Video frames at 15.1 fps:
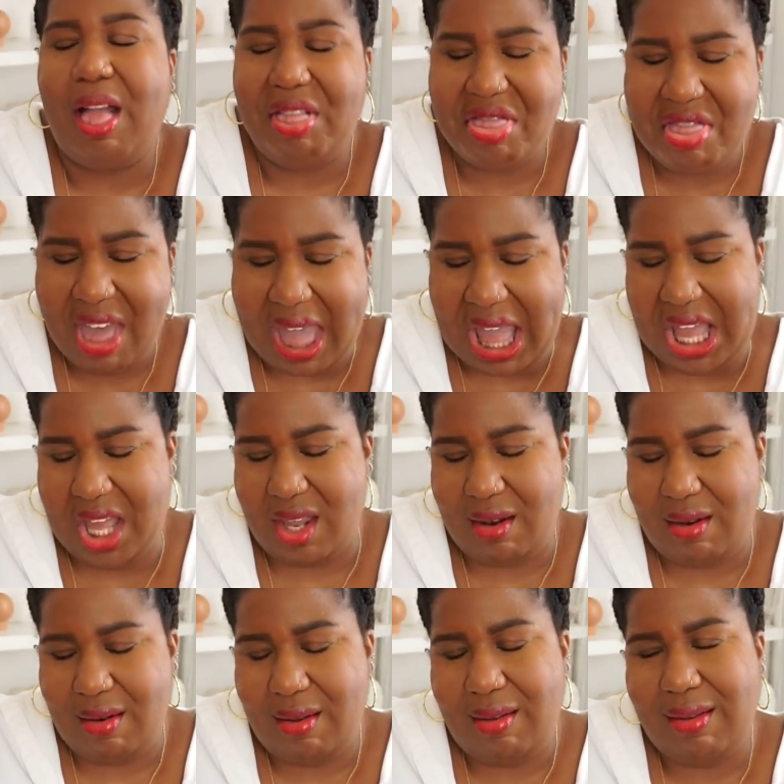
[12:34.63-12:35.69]

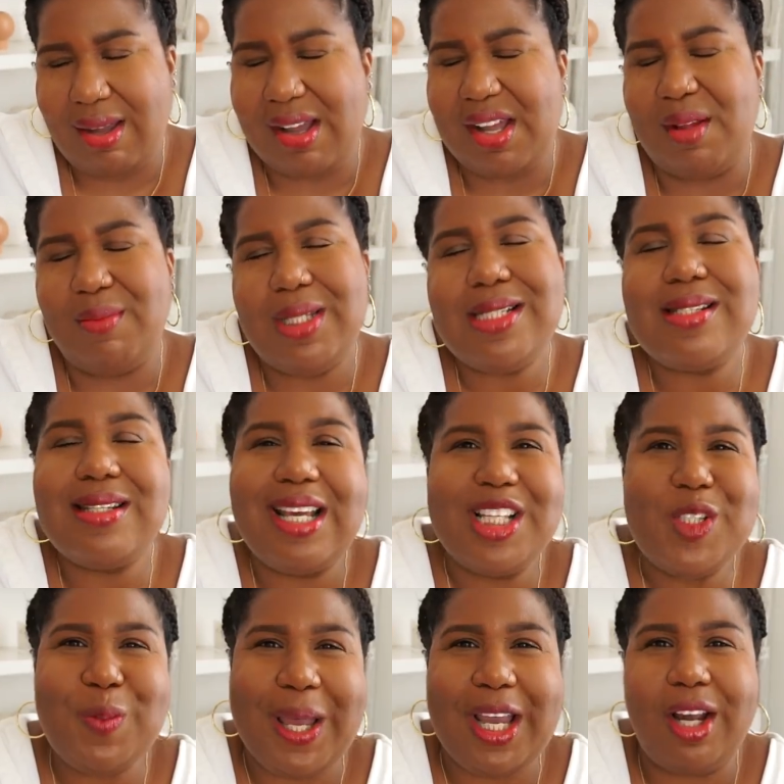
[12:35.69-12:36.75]
then um, this
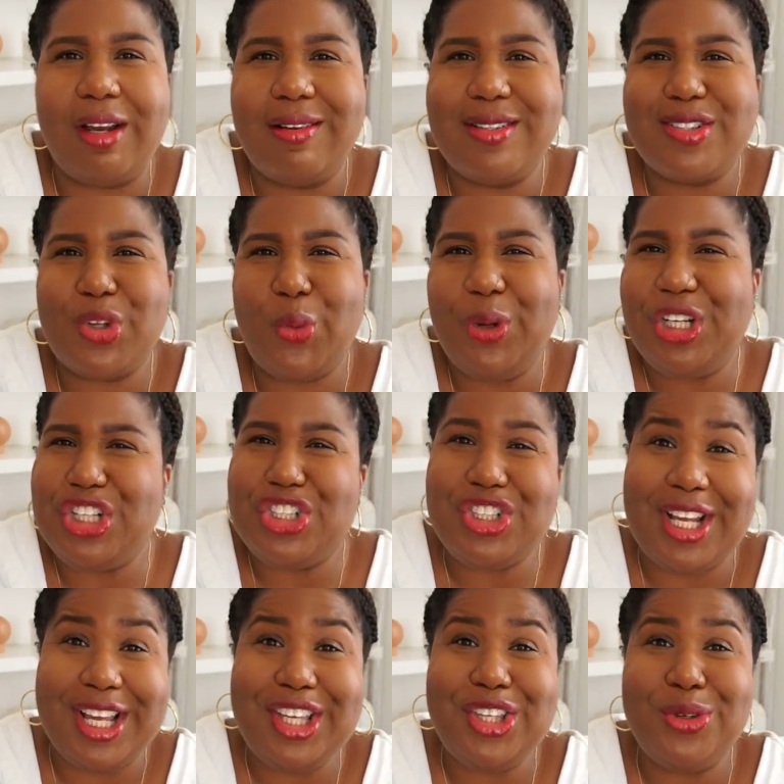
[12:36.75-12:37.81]
next pair is going to
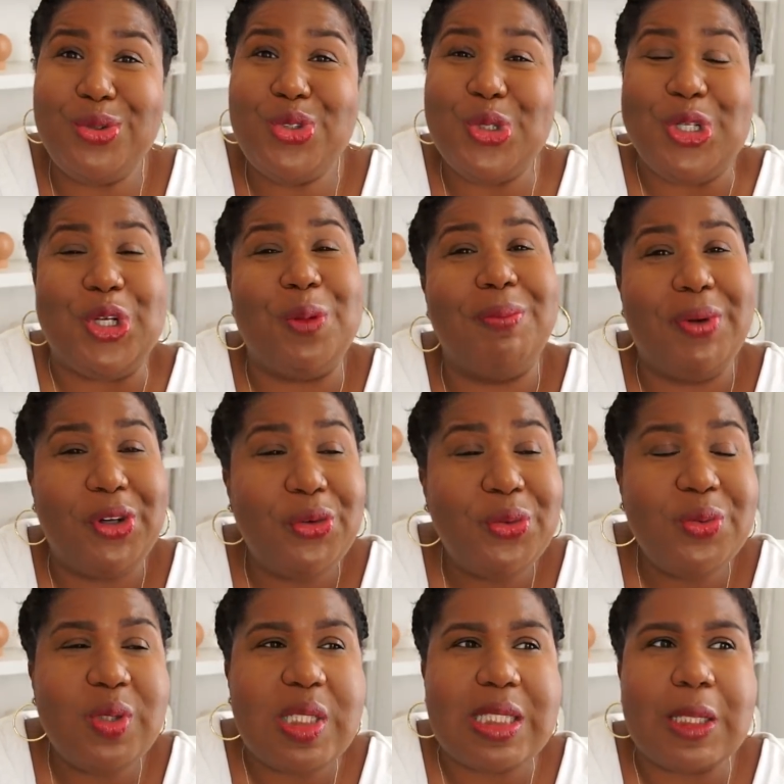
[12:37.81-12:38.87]
shake you to your
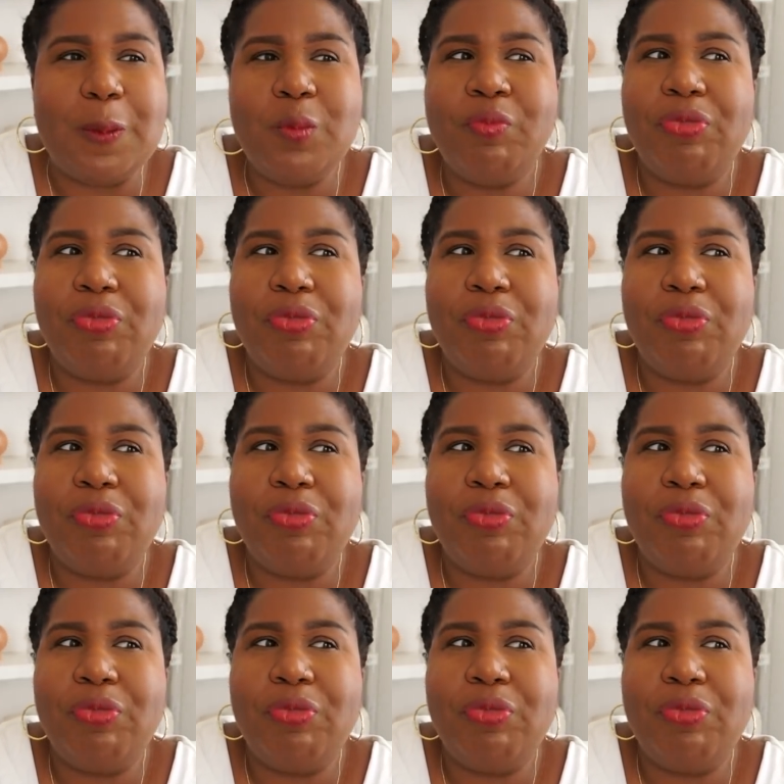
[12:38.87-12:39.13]
bones.